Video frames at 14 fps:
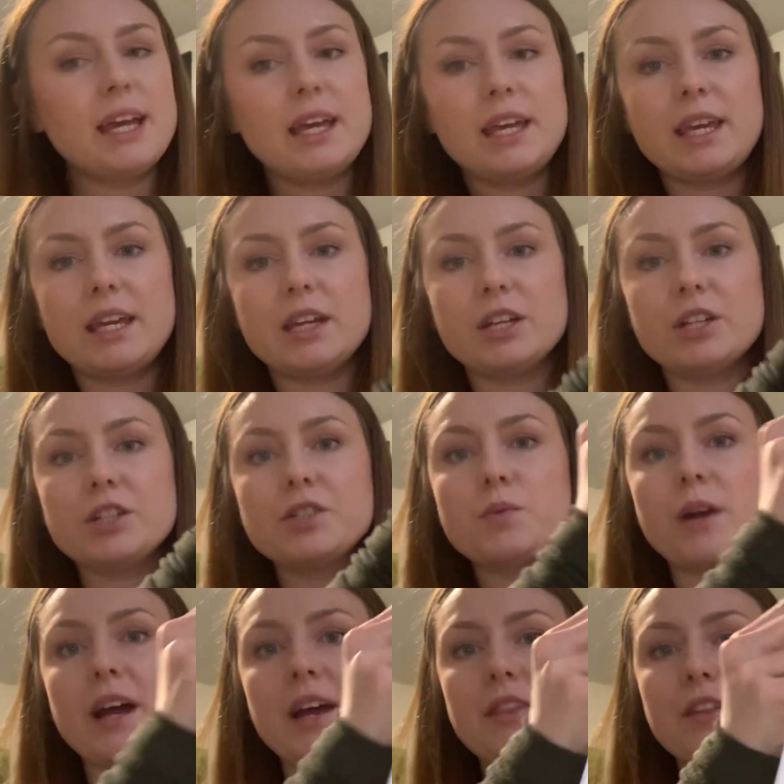Here's what
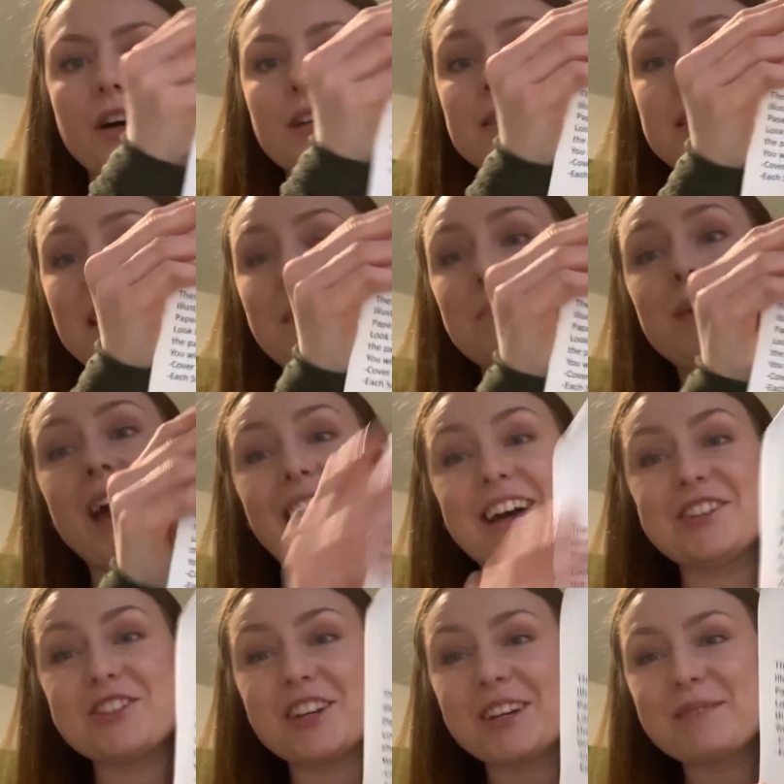I thought St.
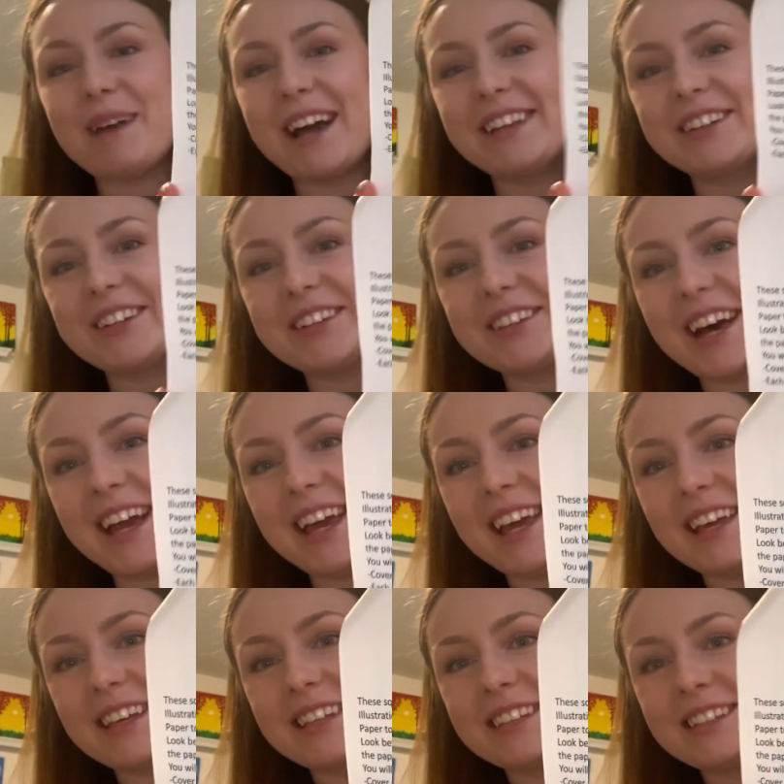Patrick might look
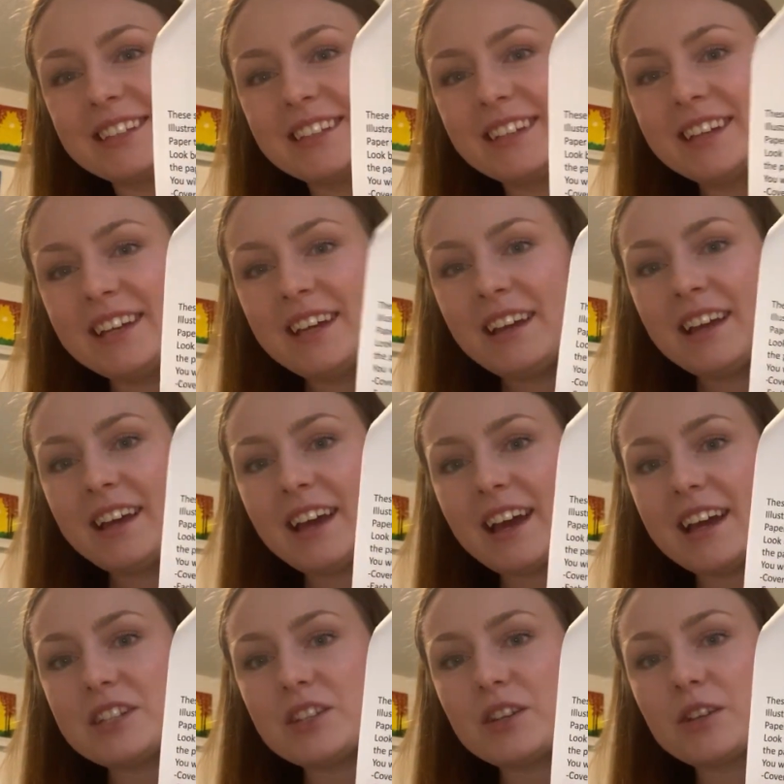like.
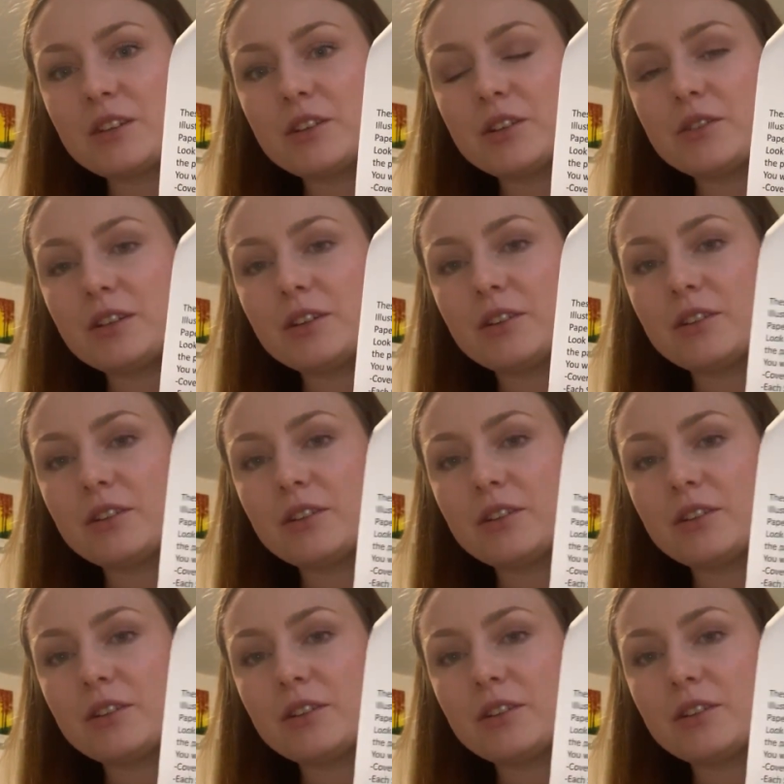Had to include a little